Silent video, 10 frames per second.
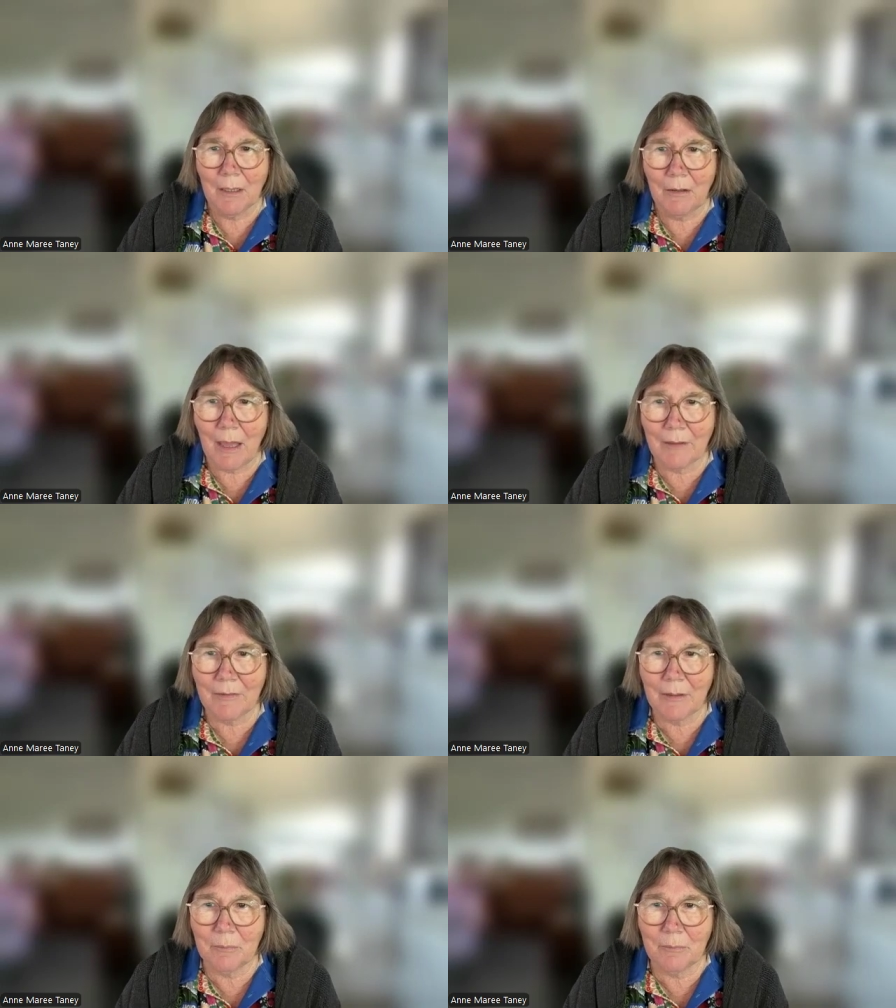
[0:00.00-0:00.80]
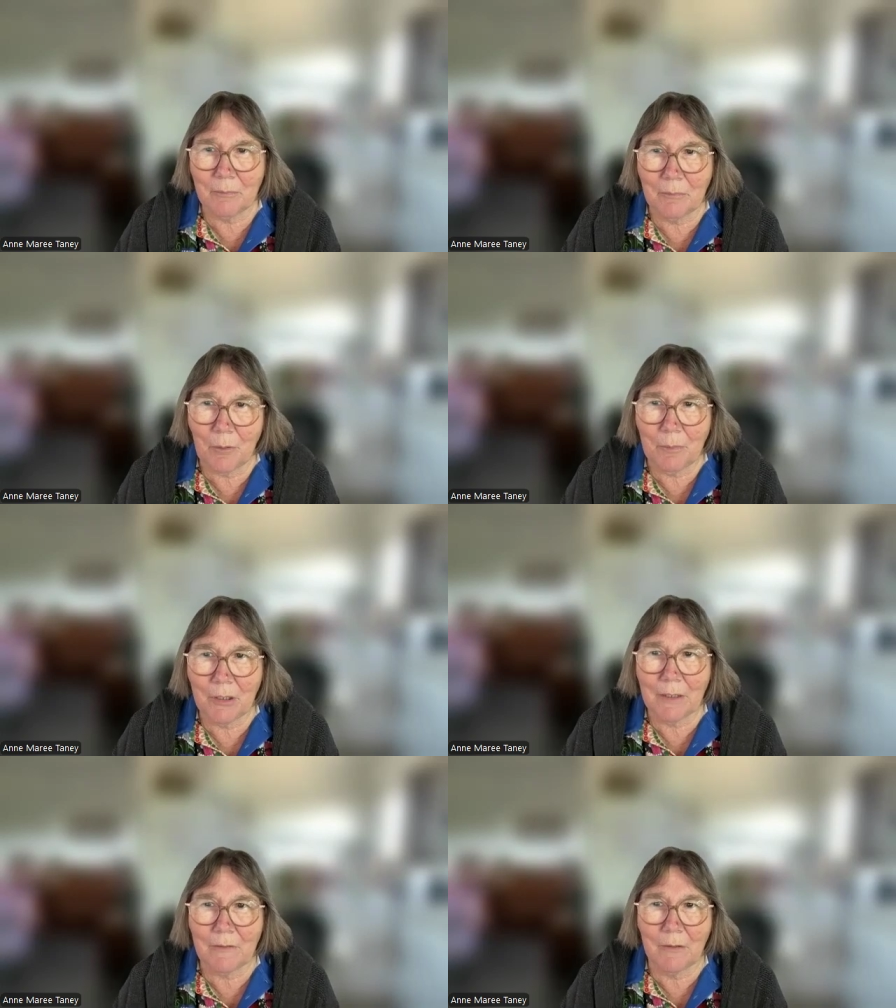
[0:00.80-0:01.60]
ask them on my
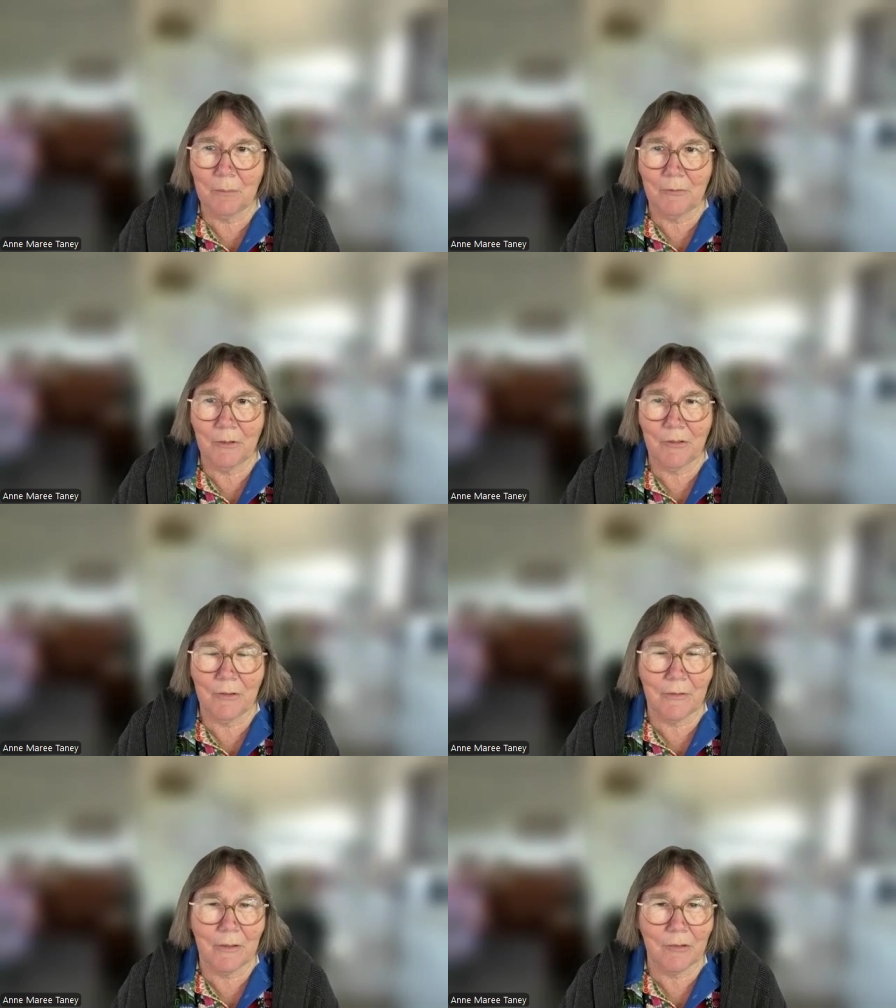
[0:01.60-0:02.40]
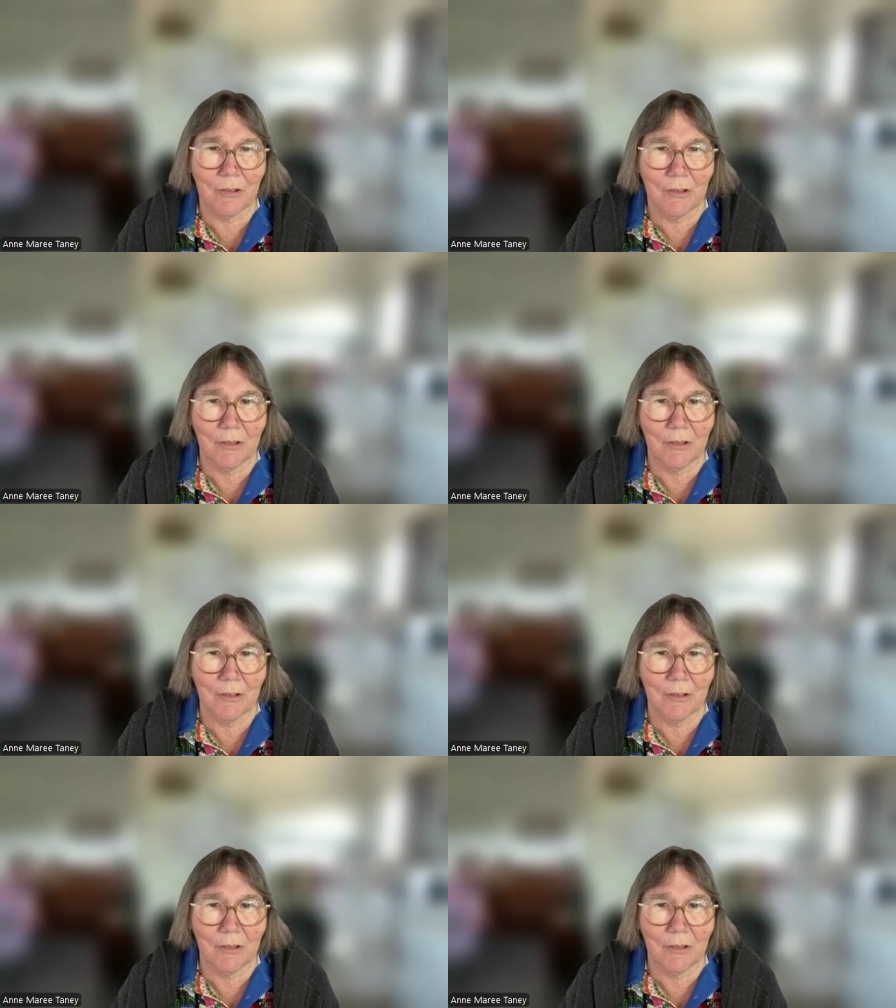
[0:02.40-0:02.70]
next supervision session